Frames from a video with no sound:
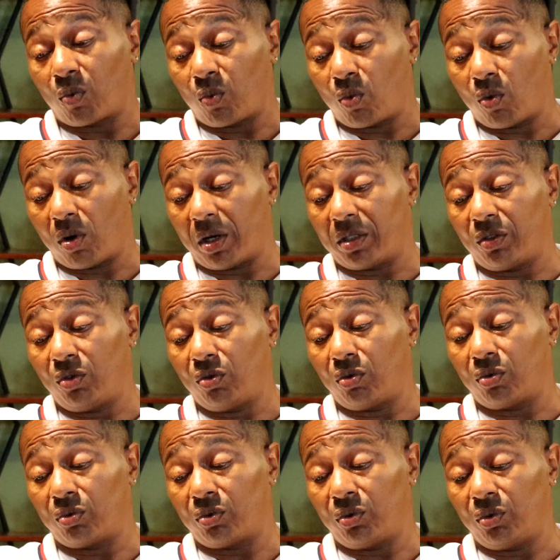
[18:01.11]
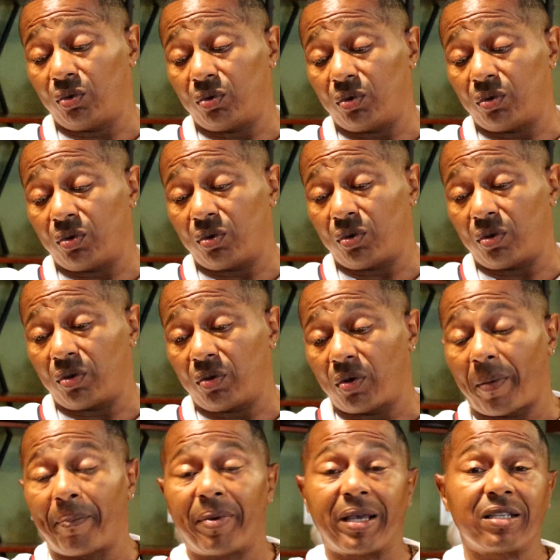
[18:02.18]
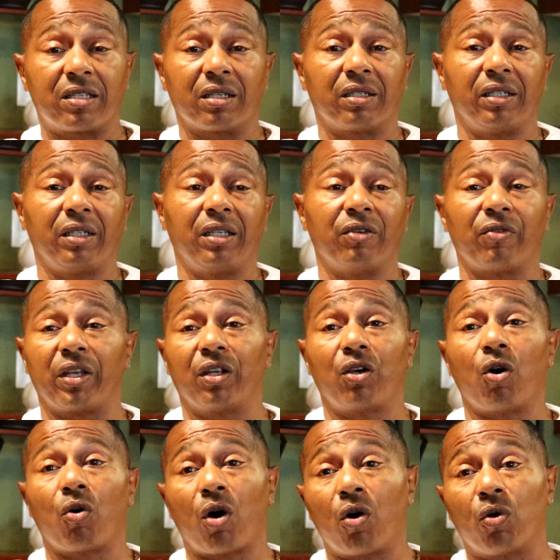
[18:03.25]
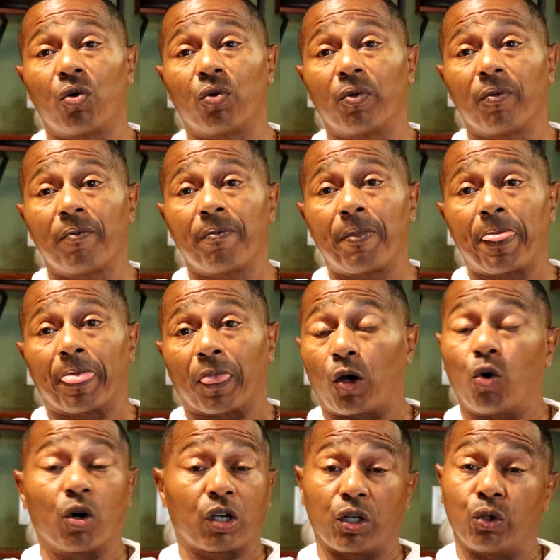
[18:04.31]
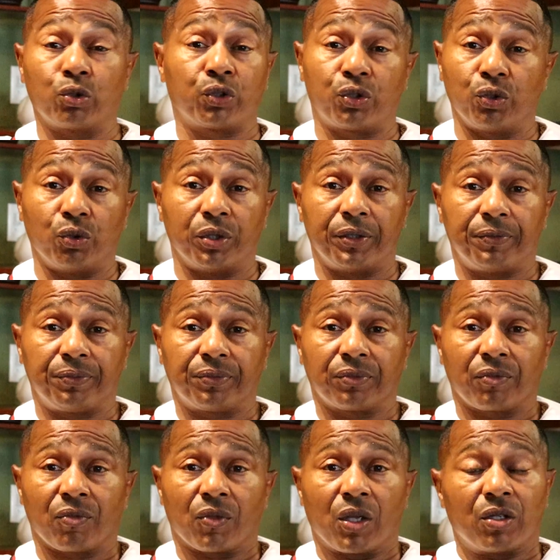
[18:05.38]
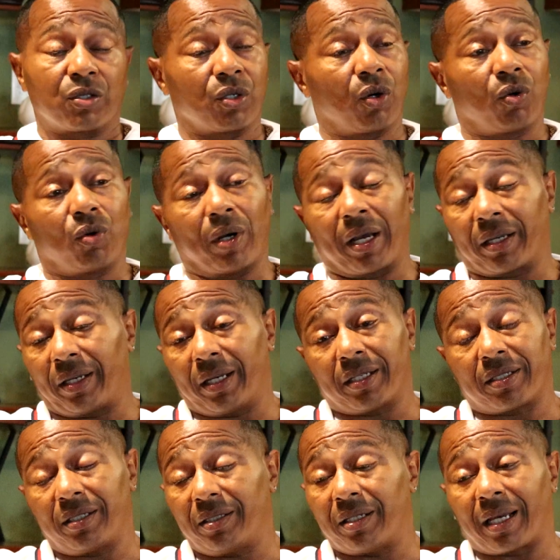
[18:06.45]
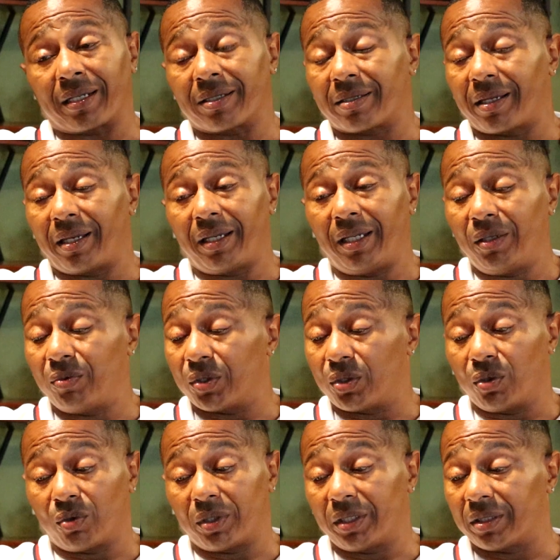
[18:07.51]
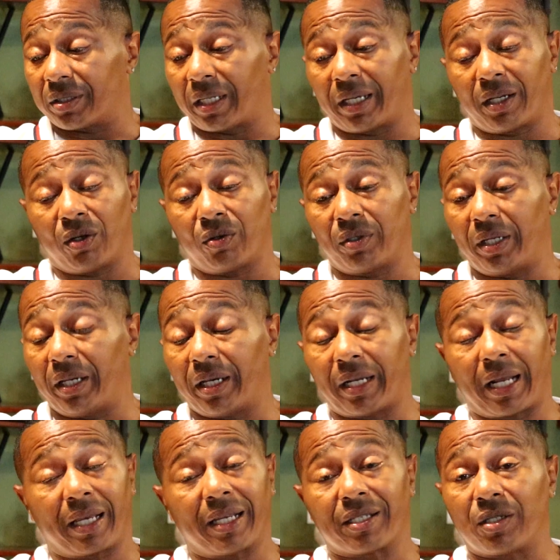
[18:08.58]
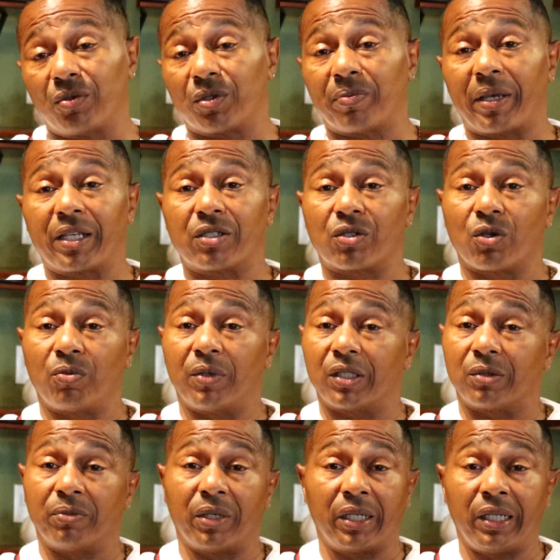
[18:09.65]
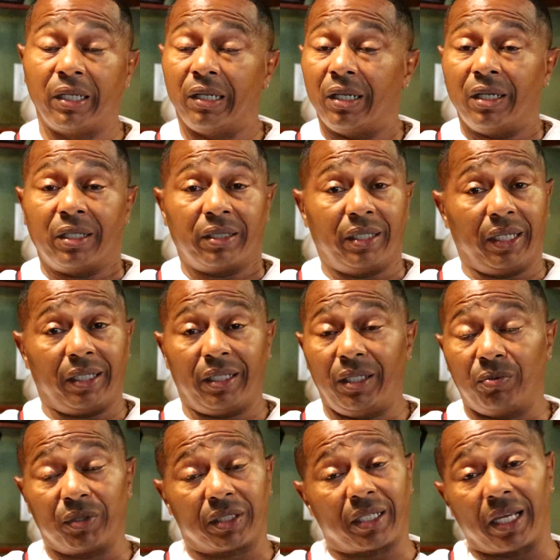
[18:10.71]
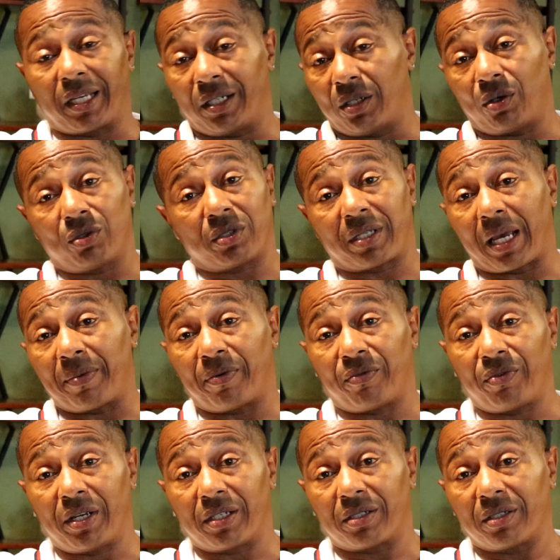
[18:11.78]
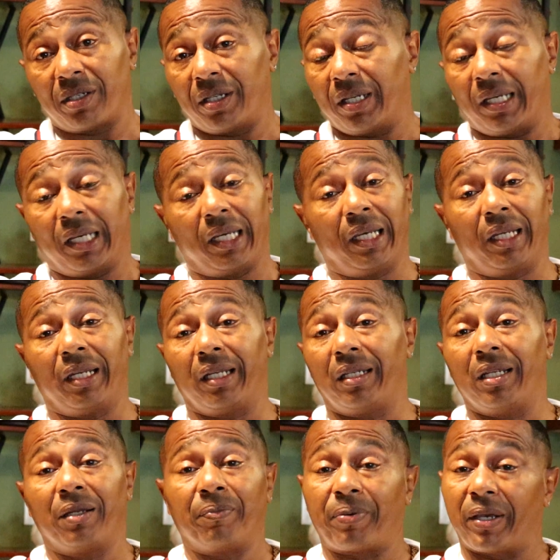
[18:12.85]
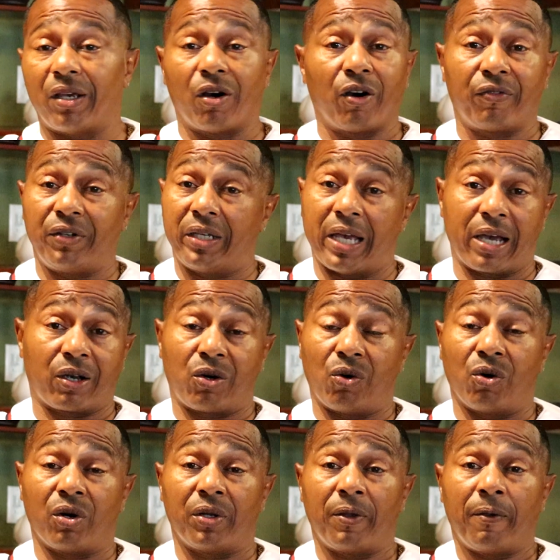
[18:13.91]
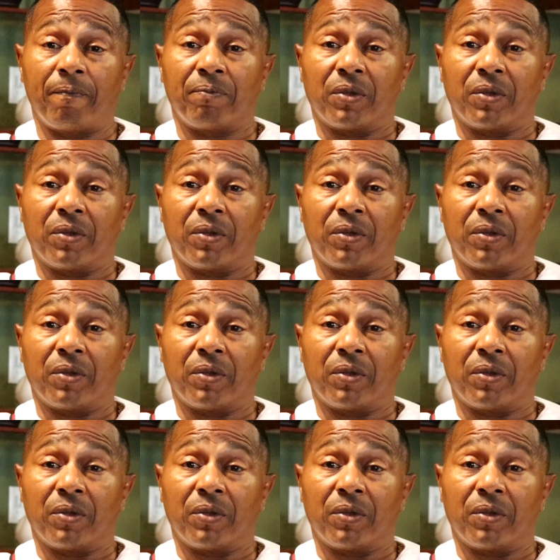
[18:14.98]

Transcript: one, you you you're basically getting ready to go home, or close to it. So I guess he, like I say, he was doing this thing on there, and I guess he was making so much money that he was taking those type of risks, and it didn't pay off. He got caught.